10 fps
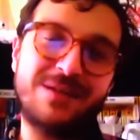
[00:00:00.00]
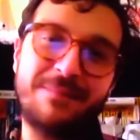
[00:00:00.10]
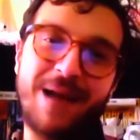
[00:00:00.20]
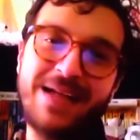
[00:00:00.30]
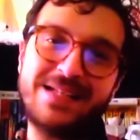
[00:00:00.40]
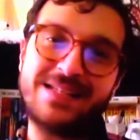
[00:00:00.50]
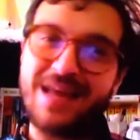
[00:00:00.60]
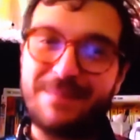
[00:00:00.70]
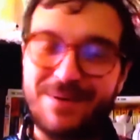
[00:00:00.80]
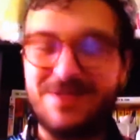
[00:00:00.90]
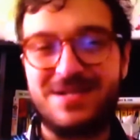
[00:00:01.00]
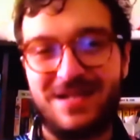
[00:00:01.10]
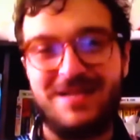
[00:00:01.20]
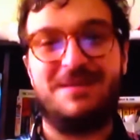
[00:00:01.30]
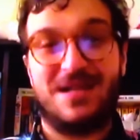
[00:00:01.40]
have minded that
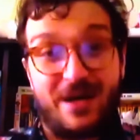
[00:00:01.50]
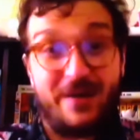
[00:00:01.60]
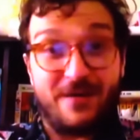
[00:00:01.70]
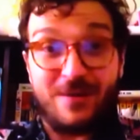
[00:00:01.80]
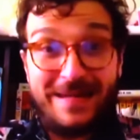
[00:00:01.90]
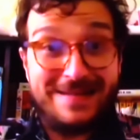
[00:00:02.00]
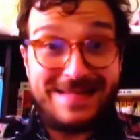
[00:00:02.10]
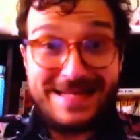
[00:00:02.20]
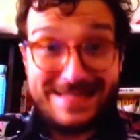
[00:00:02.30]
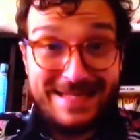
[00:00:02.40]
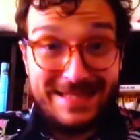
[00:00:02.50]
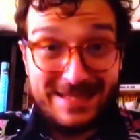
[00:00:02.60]
personally, but everyone else has to eat it